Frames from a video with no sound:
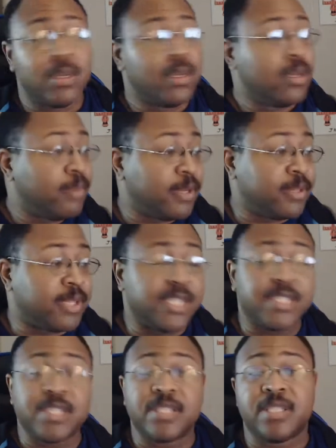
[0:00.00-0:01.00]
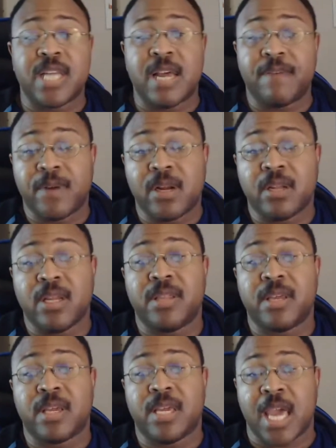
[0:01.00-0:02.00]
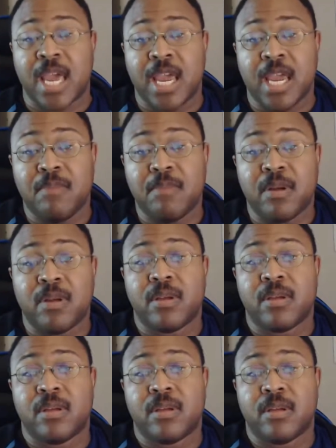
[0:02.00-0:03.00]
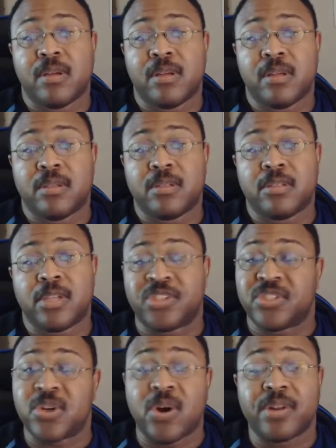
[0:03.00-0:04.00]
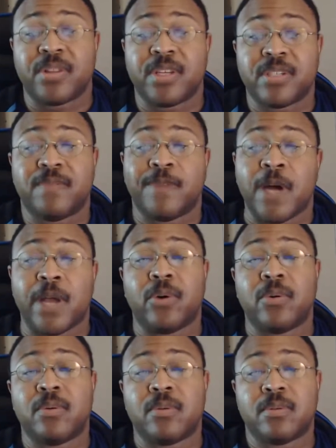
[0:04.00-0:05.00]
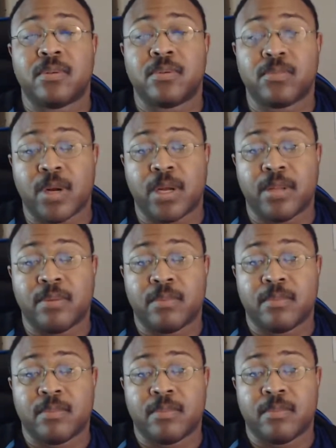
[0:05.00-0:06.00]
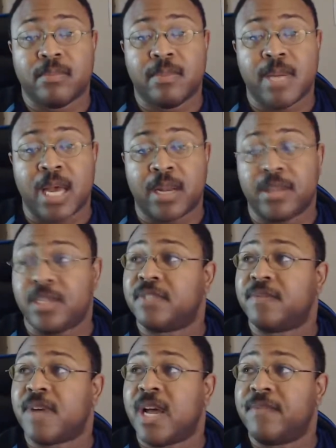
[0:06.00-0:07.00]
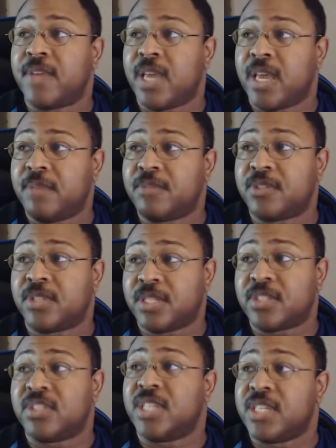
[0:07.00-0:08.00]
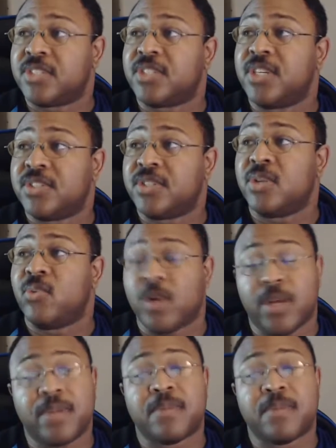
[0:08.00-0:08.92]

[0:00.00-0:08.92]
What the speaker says: But this is definitely the game to start this final run. Out of these 5 games, this is the one.